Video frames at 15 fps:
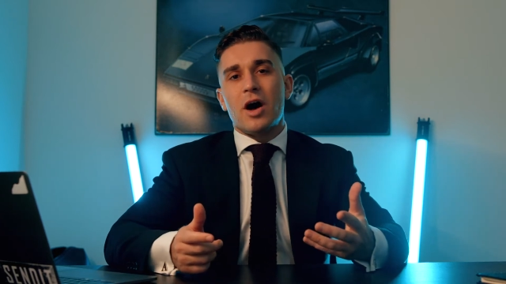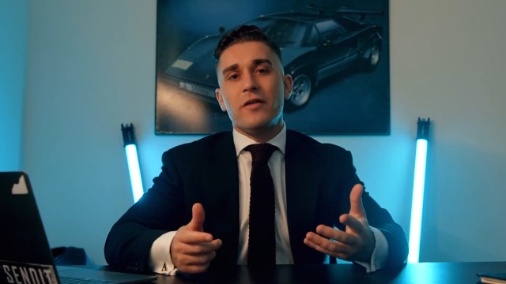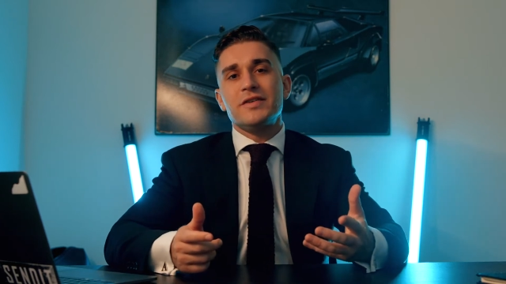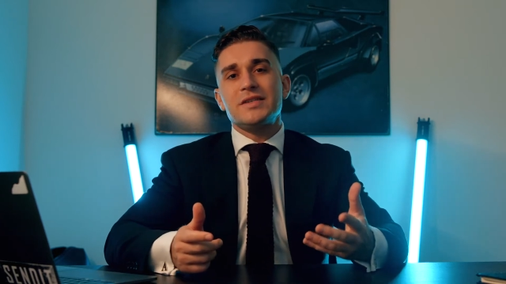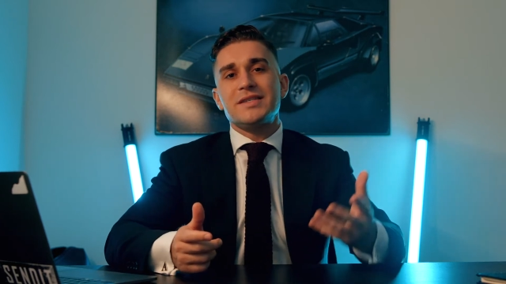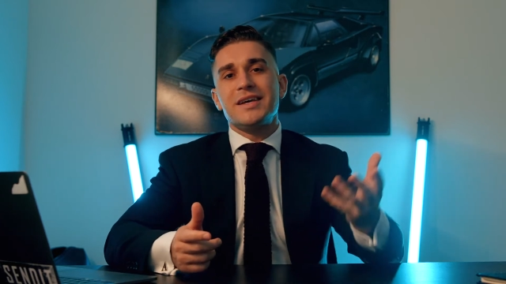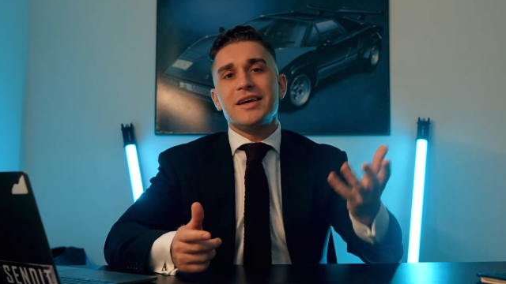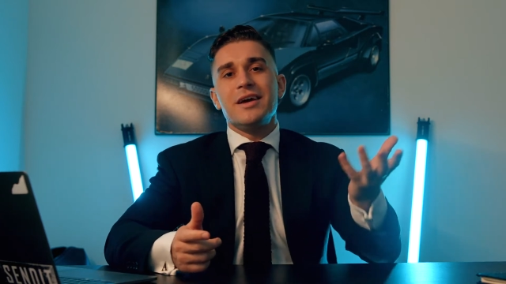
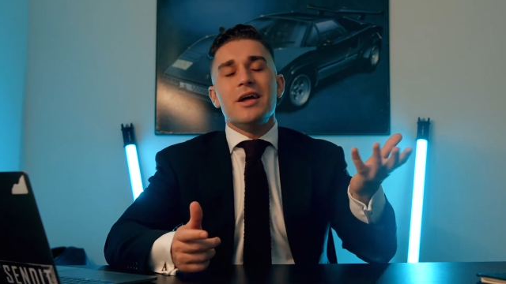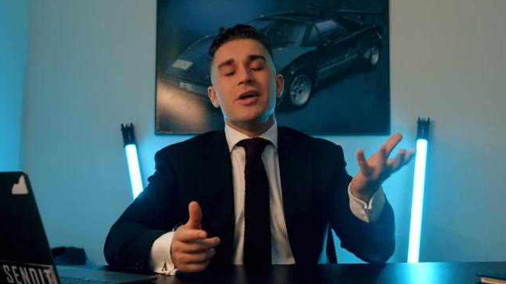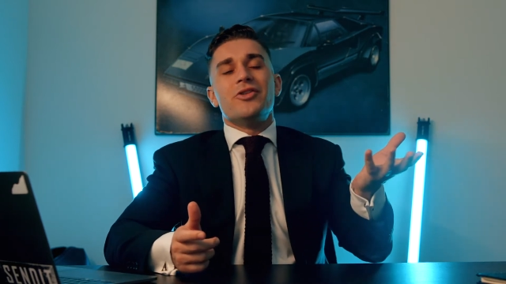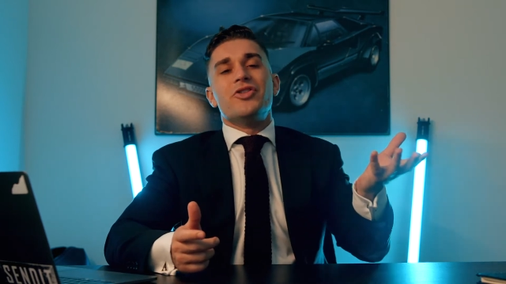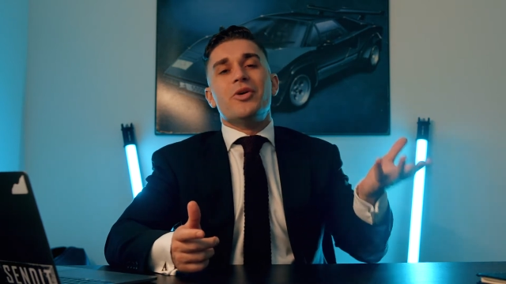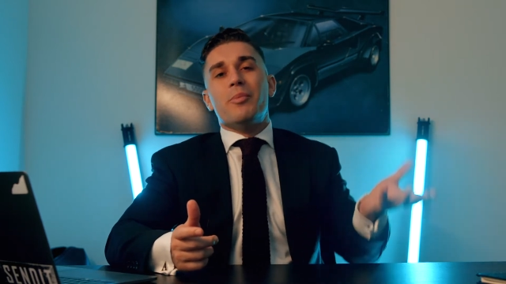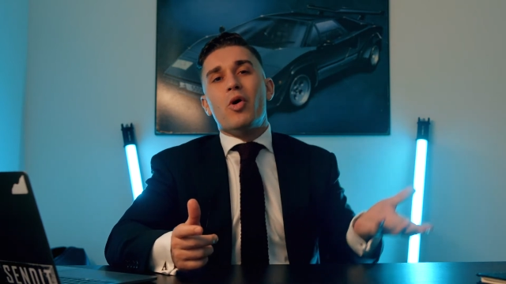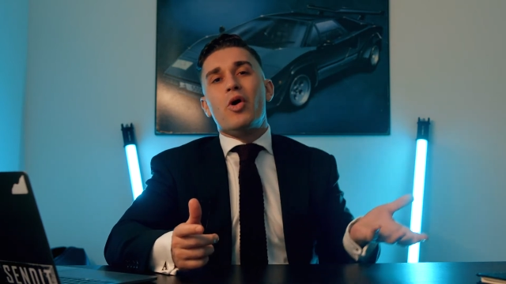Obviously,
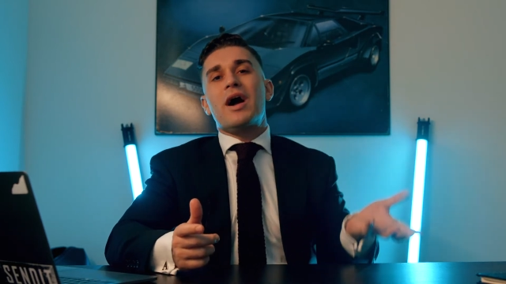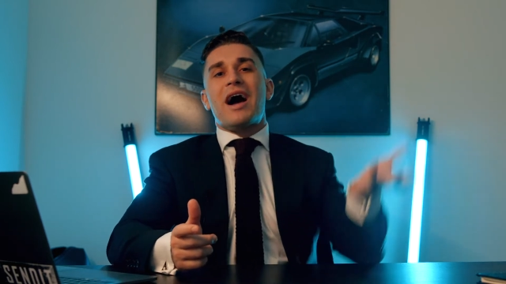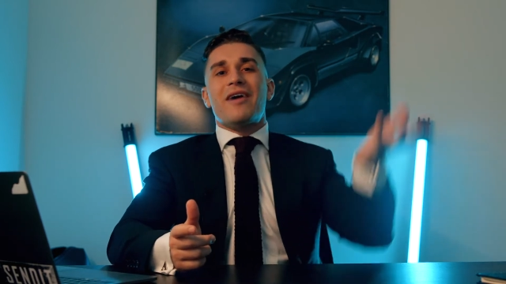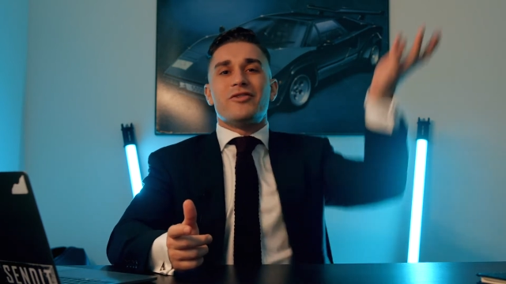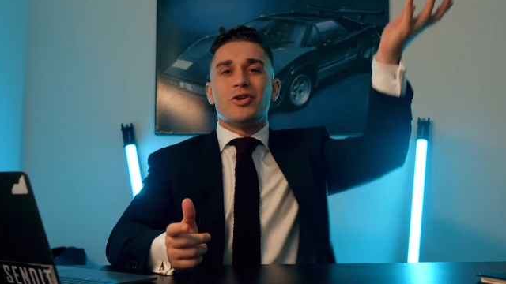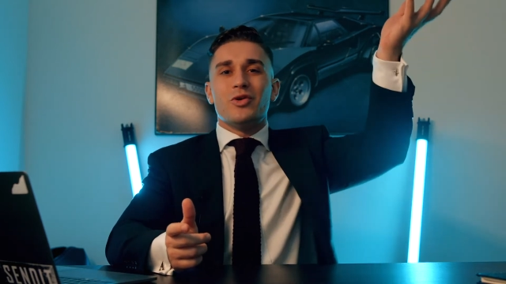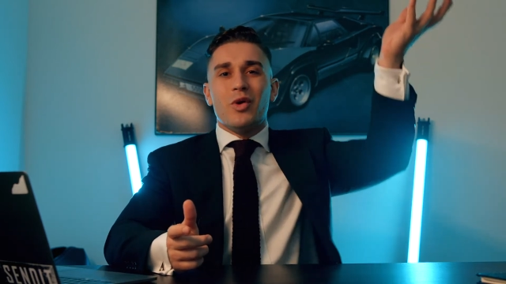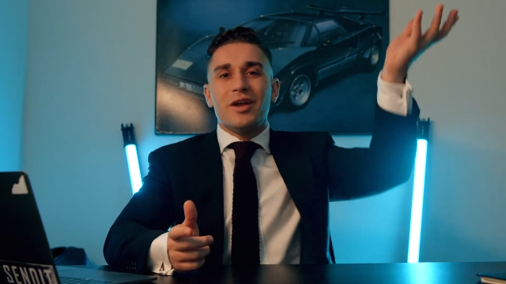the more
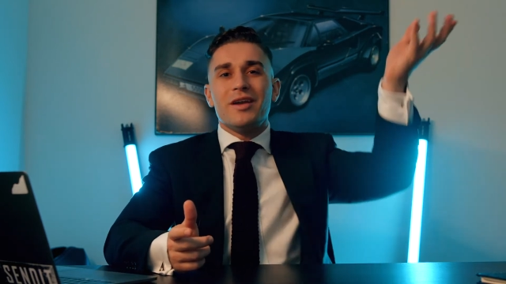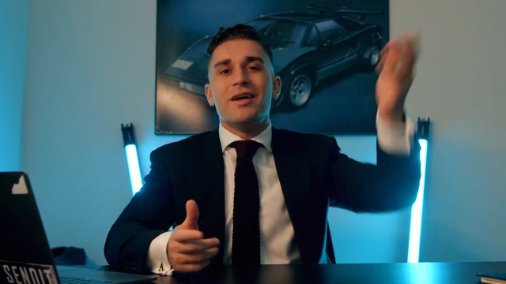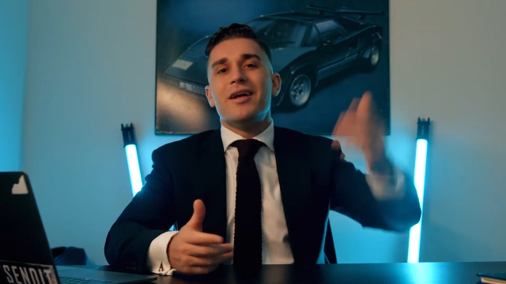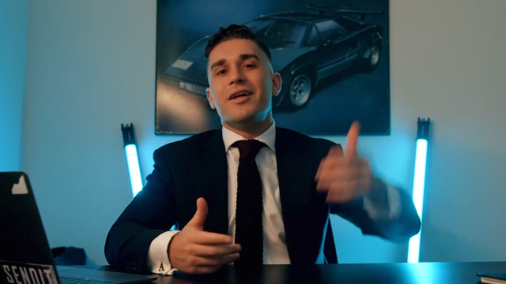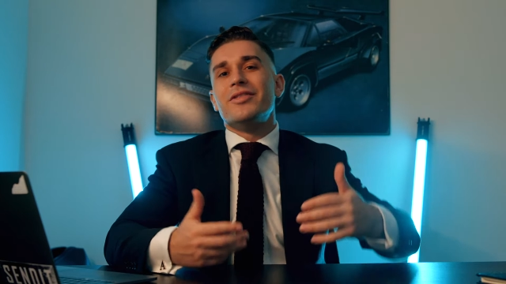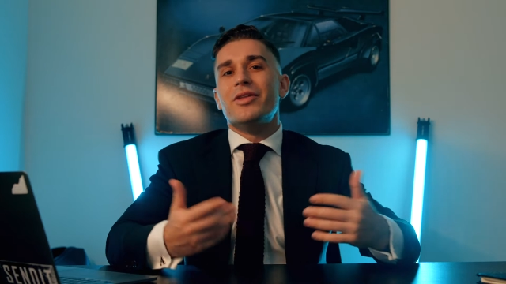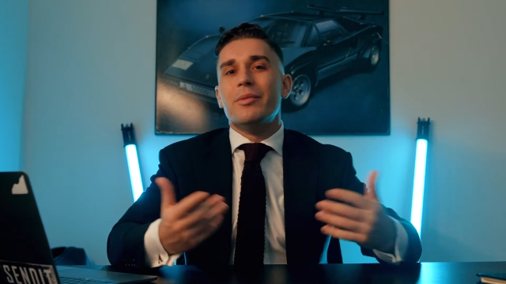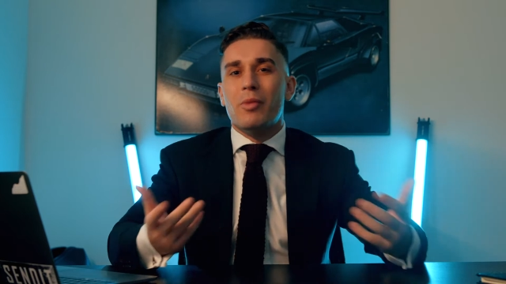cover you want,
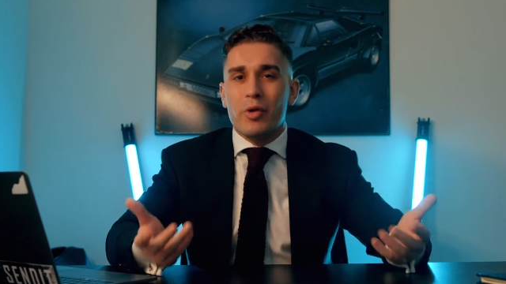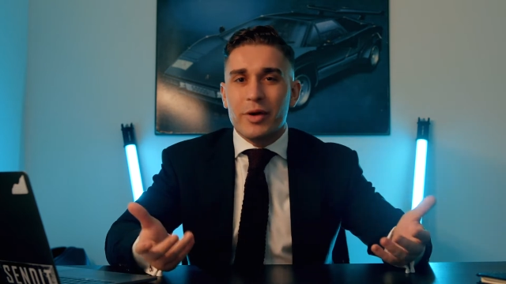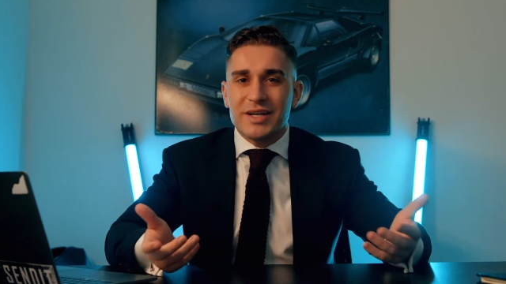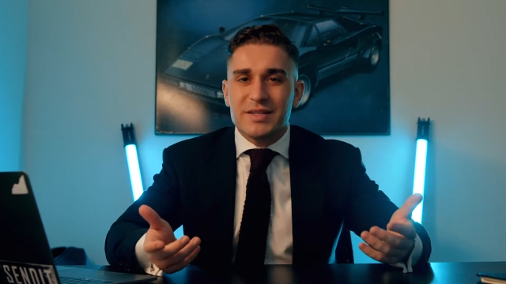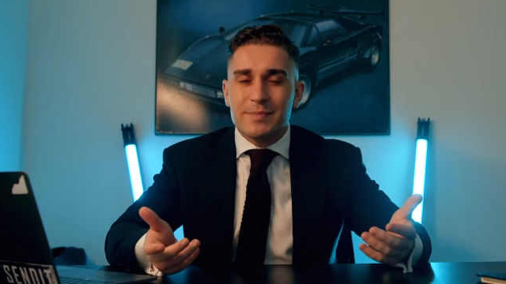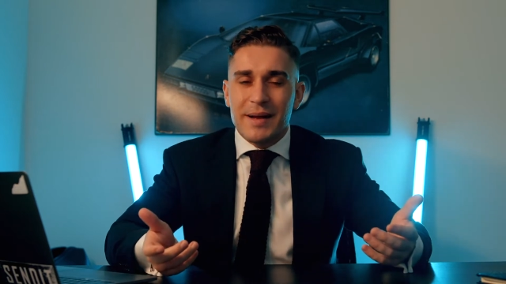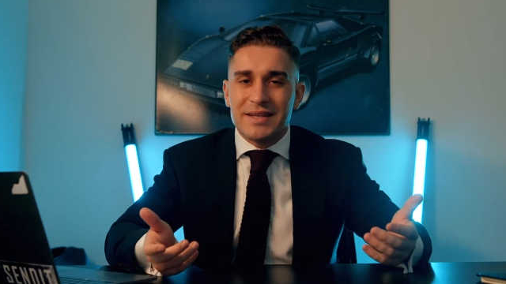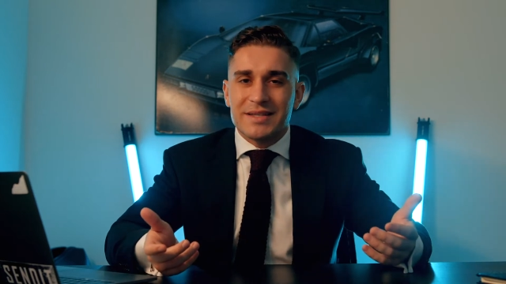the more
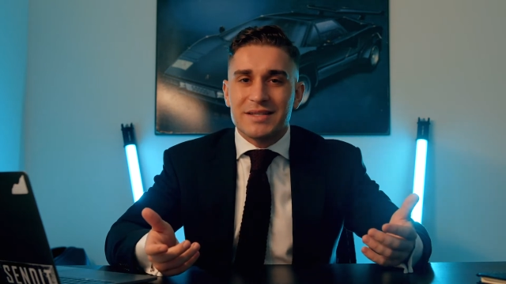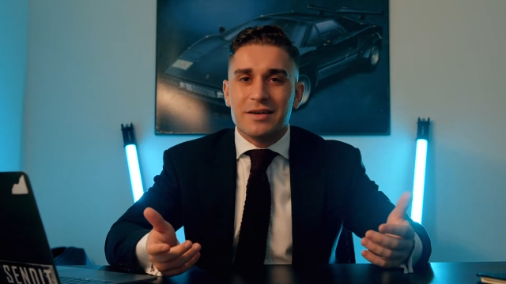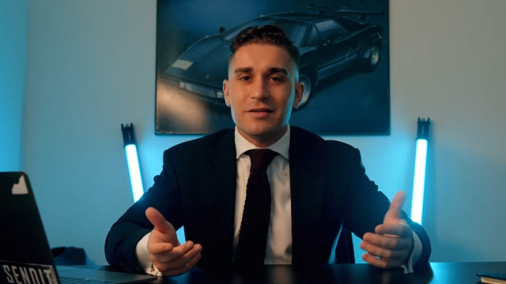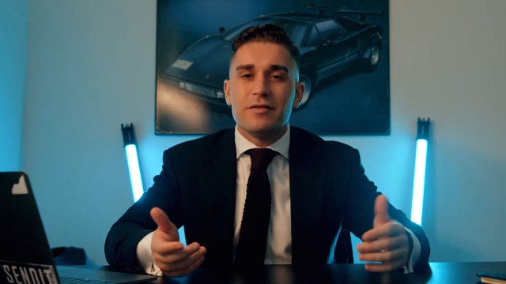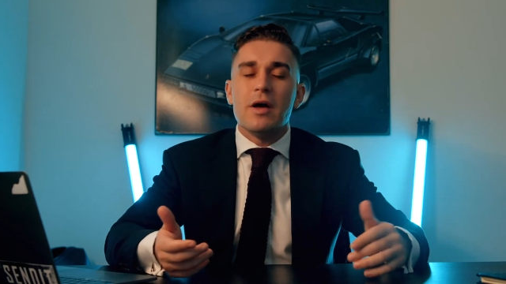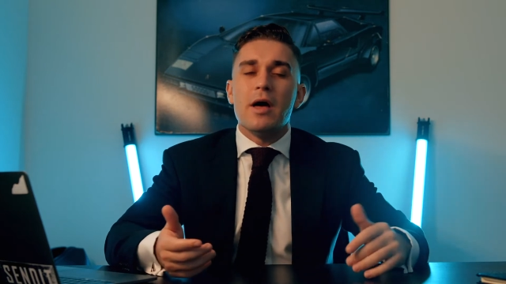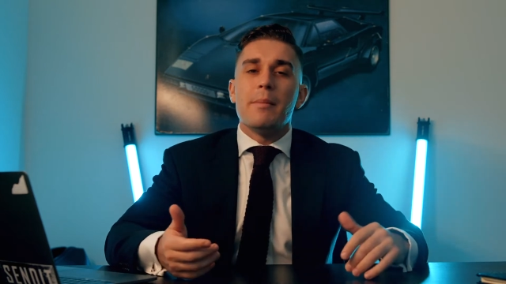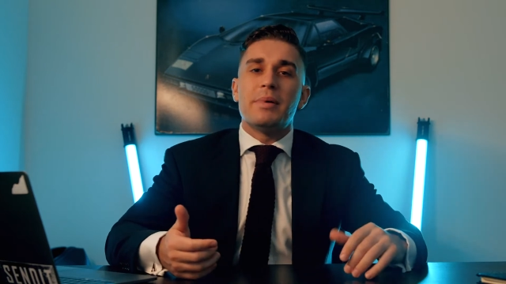expensive.